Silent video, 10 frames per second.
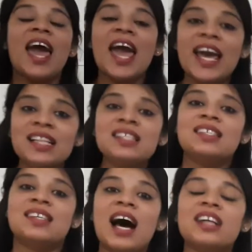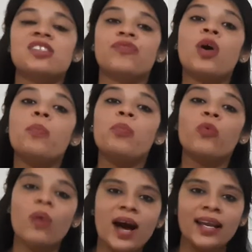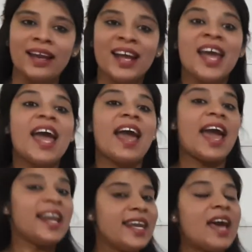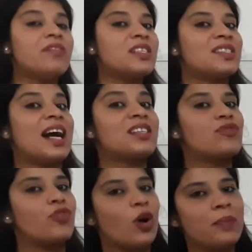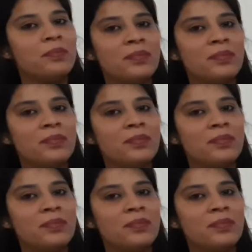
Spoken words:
N starts from 1. N never starts from